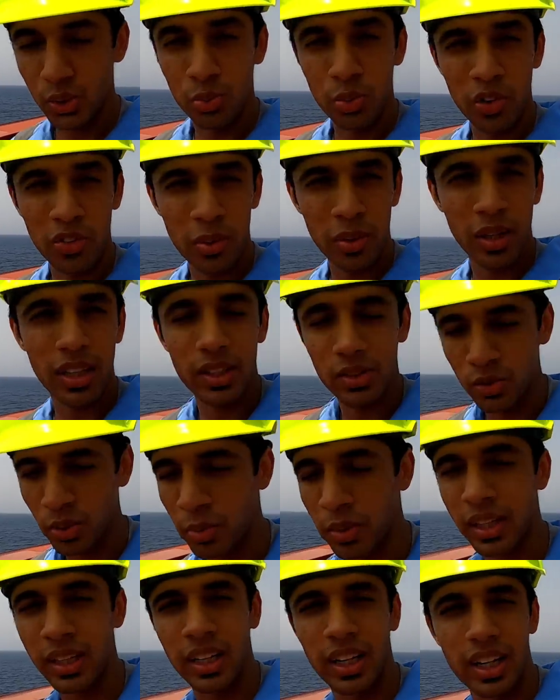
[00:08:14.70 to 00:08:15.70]

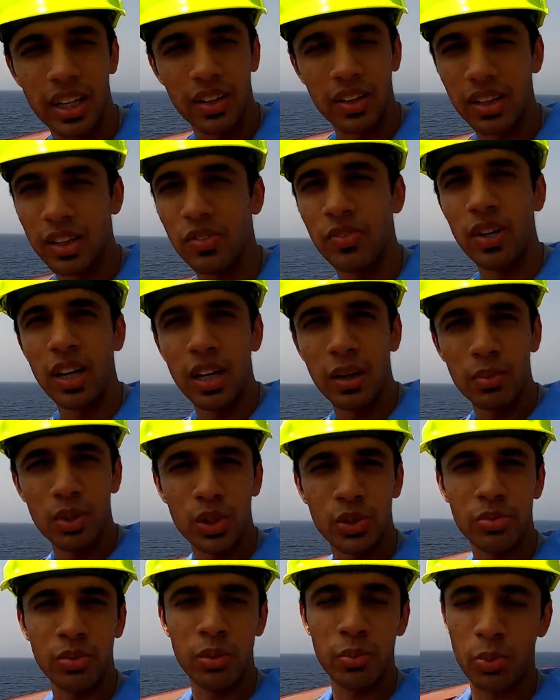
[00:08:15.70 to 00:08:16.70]
swimming, he filled
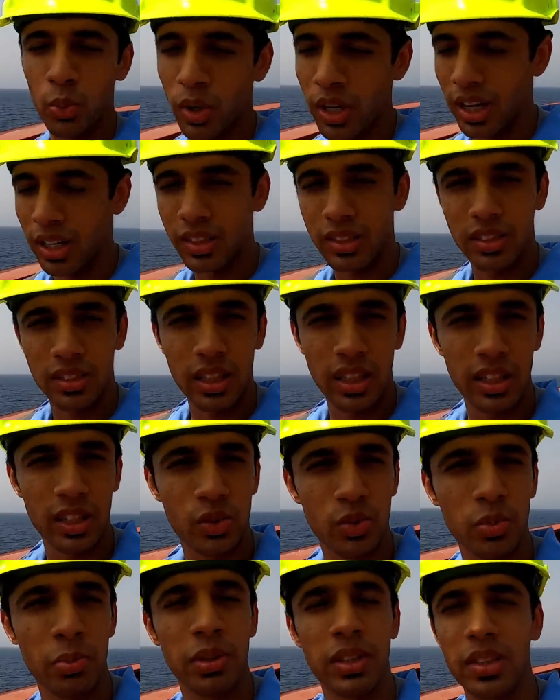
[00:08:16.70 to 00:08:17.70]
up the swimming pool and
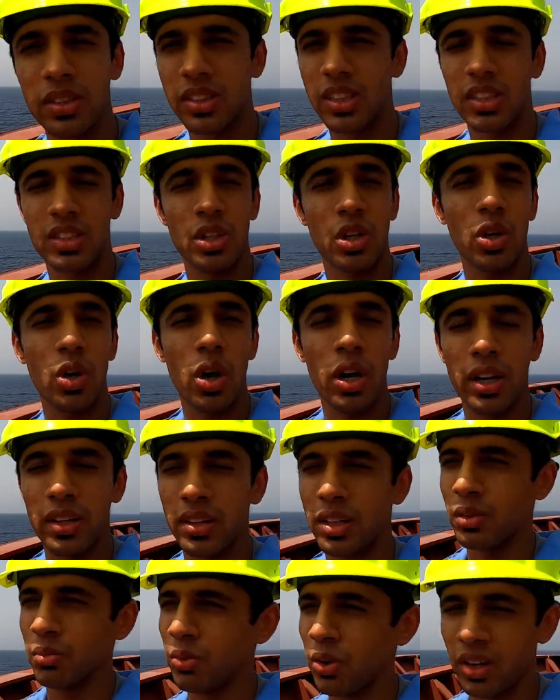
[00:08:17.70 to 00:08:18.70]
started swimming 6
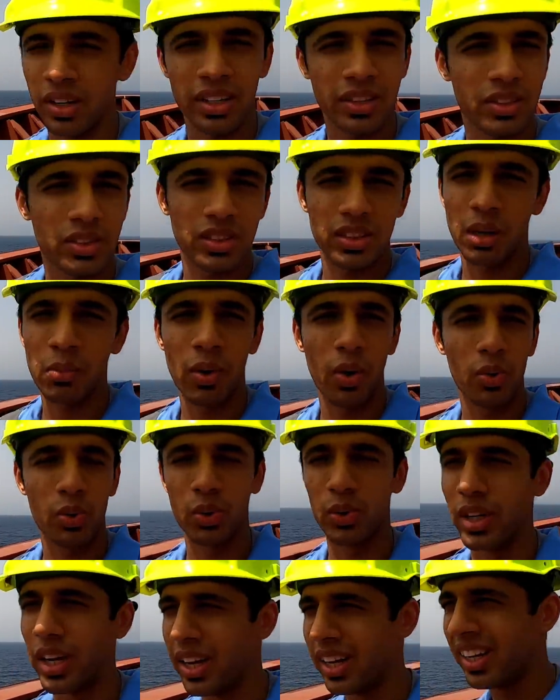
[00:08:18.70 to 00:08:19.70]
o'clock in the morning somehow
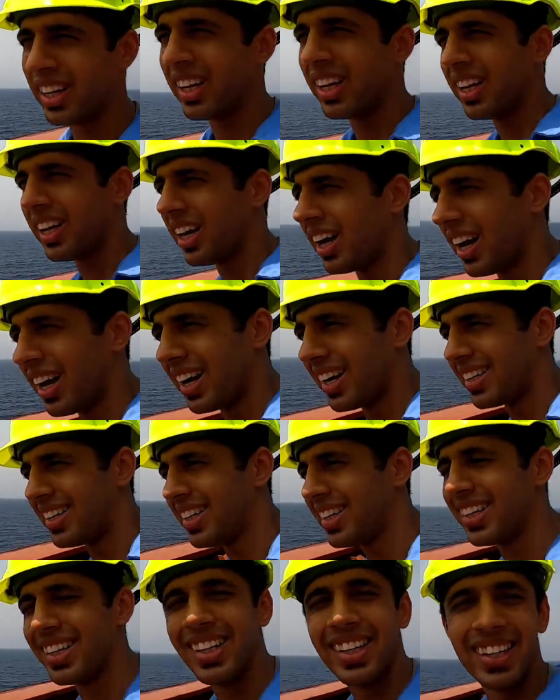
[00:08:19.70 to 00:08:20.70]
today.
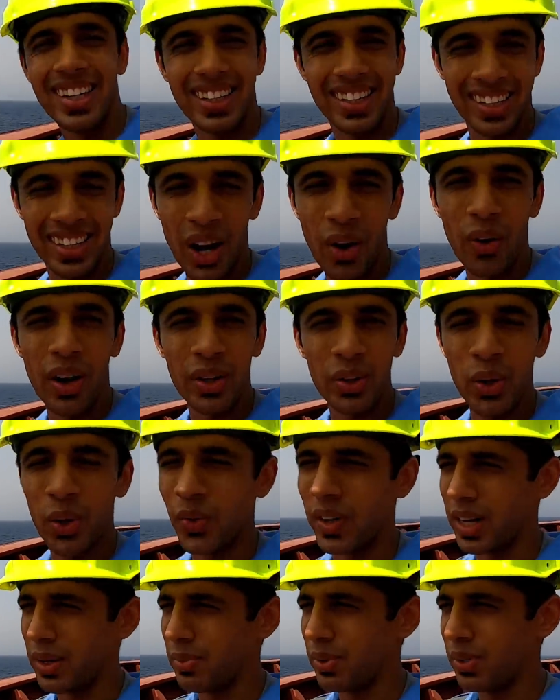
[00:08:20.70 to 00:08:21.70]
And now I
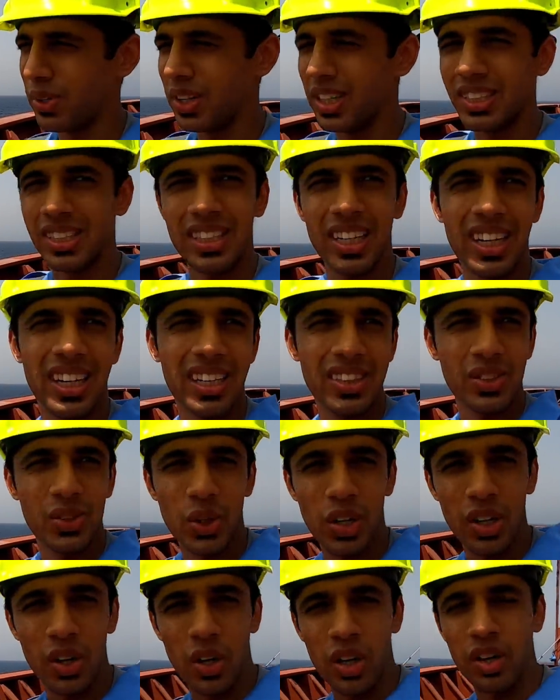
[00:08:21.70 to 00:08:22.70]
know why, because
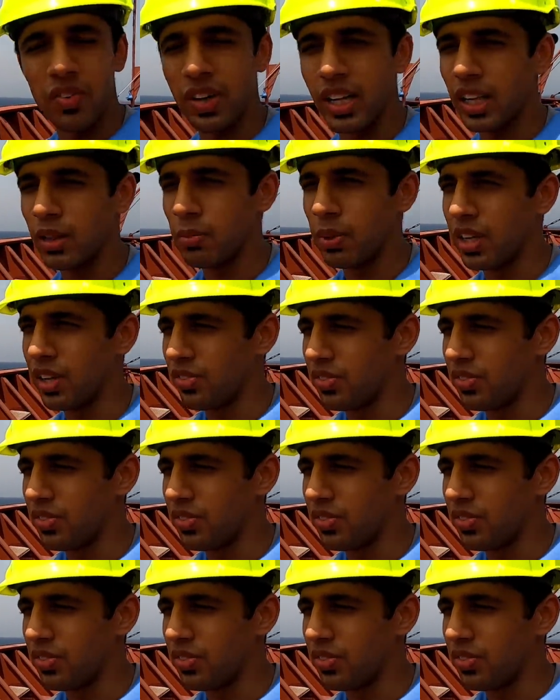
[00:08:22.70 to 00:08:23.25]
it's got a lot of health